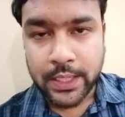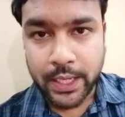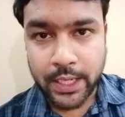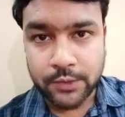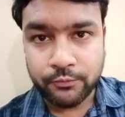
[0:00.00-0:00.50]

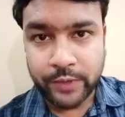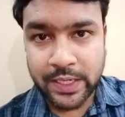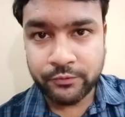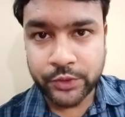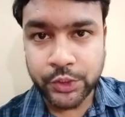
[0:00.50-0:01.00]
and
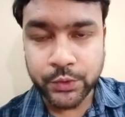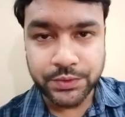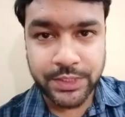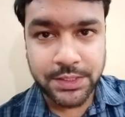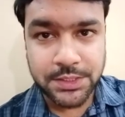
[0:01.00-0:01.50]
whenever you
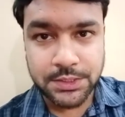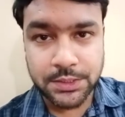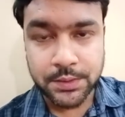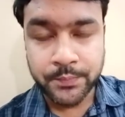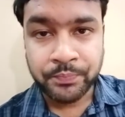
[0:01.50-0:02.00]
read
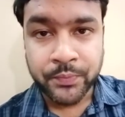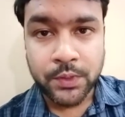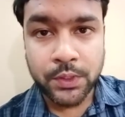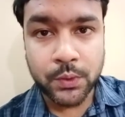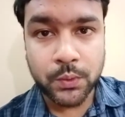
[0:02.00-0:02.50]
it,
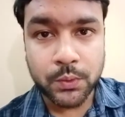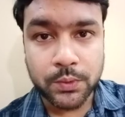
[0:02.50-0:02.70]
you